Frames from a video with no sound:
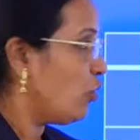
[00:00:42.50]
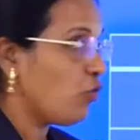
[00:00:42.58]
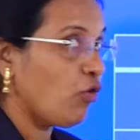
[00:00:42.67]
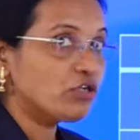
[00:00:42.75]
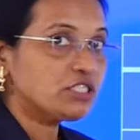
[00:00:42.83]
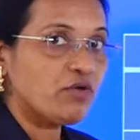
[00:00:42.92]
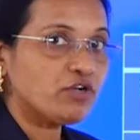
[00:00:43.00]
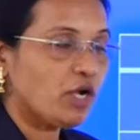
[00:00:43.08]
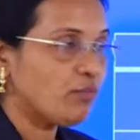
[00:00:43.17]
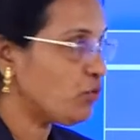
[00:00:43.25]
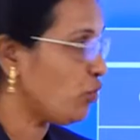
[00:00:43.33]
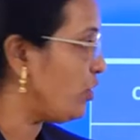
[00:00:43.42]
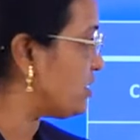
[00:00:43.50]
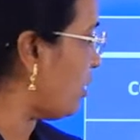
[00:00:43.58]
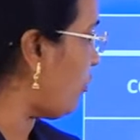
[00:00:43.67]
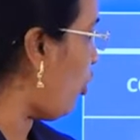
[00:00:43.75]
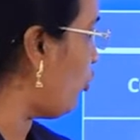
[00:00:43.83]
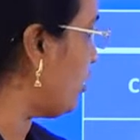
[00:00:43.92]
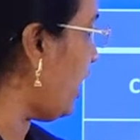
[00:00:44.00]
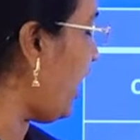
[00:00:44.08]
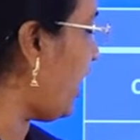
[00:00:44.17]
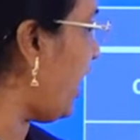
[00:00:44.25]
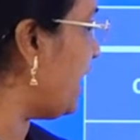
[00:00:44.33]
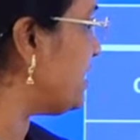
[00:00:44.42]
Course outcome 2 is about
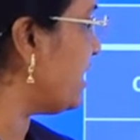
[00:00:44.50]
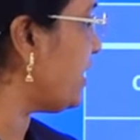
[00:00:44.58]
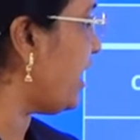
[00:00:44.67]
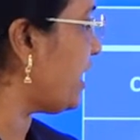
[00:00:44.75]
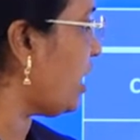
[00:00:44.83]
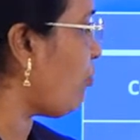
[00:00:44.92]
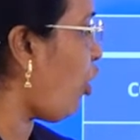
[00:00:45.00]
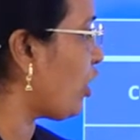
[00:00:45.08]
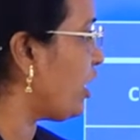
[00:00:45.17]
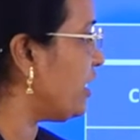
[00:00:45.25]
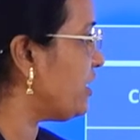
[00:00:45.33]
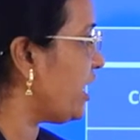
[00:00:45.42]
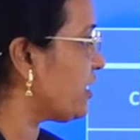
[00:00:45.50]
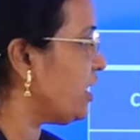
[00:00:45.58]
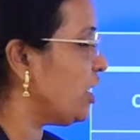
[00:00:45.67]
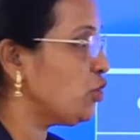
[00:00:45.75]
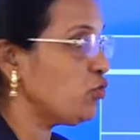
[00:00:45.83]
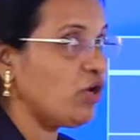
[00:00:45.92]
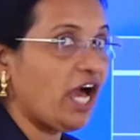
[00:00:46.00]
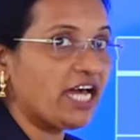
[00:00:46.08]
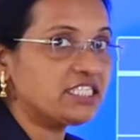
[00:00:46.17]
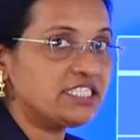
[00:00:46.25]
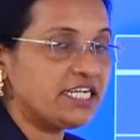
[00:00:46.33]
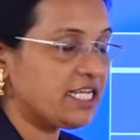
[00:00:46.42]
analyzing data modeling technique to
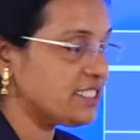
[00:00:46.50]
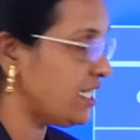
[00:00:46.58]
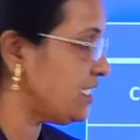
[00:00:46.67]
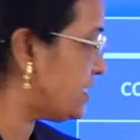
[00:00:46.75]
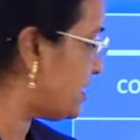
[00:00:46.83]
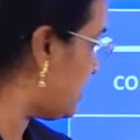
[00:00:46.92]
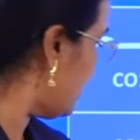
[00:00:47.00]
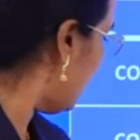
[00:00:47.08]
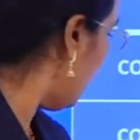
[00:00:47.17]
large data sets,